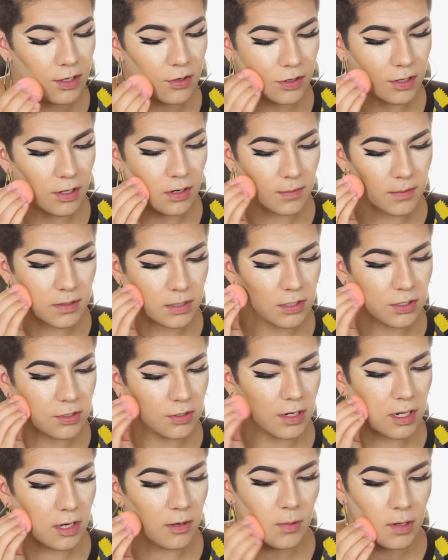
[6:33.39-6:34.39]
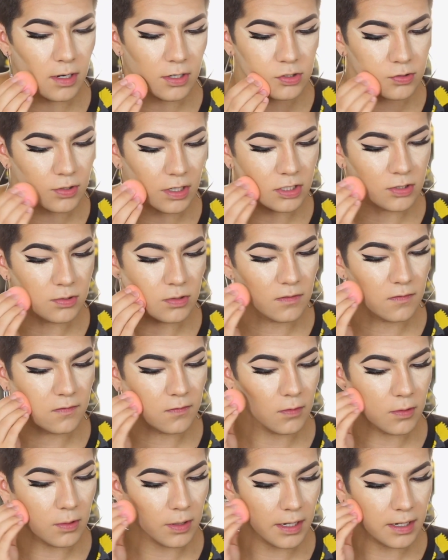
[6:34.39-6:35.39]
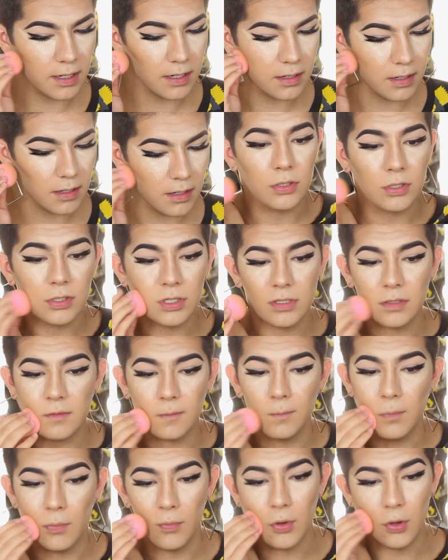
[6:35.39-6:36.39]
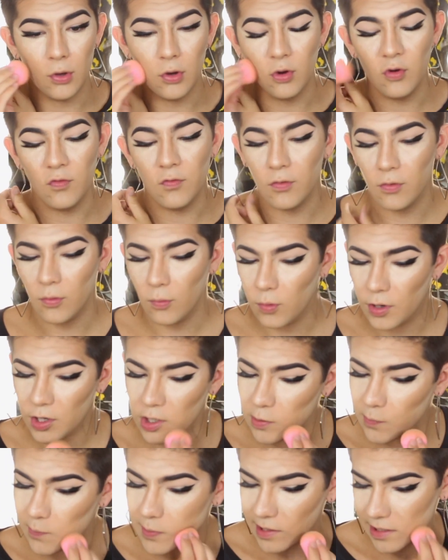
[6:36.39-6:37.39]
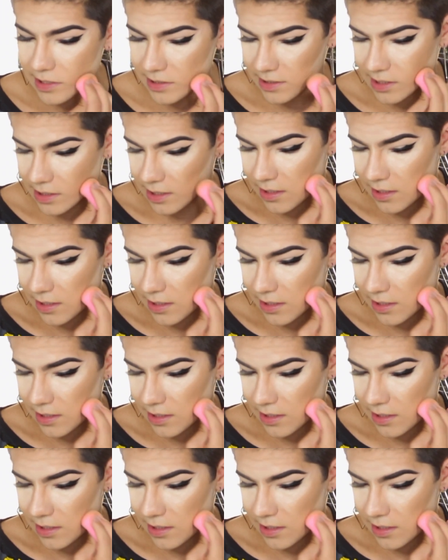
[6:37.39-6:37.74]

you're gonna want to try to avoid move where you placed